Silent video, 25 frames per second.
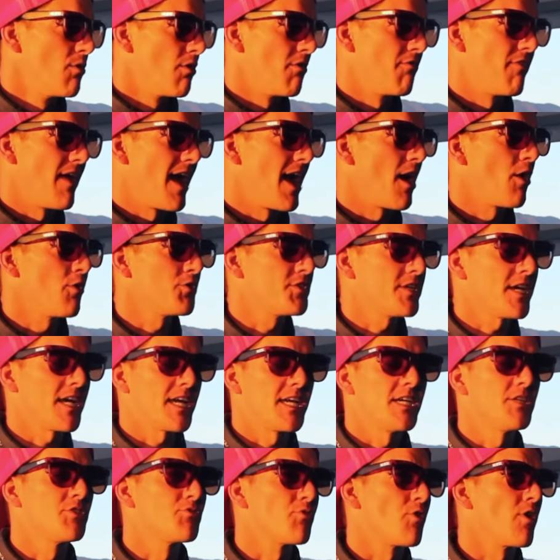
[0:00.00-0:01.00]
with the
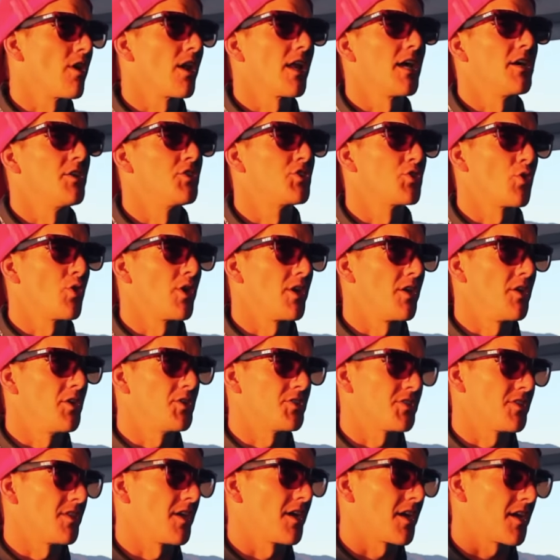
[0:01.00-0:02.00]
Haltech, he's really enjoyed
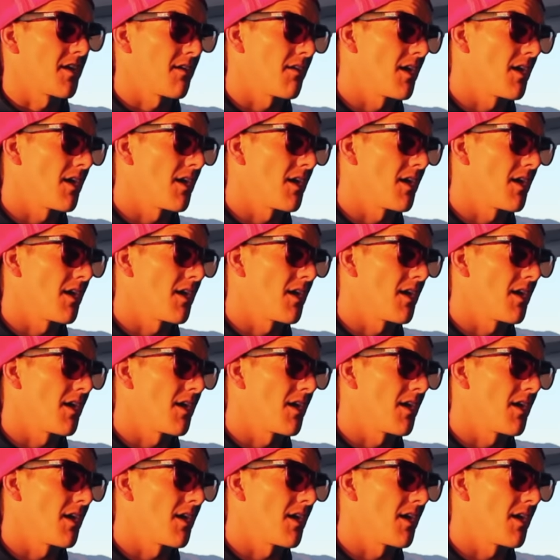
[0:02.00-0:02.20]
using the